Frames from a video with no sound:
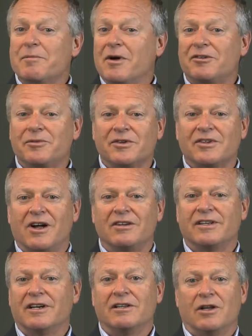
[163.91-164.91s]
must
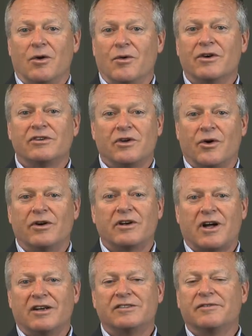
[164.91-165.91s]
result in a lower total
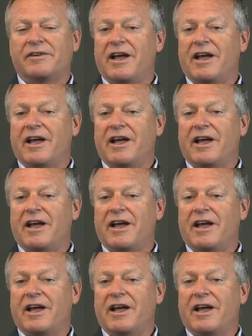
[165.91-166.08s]
cost of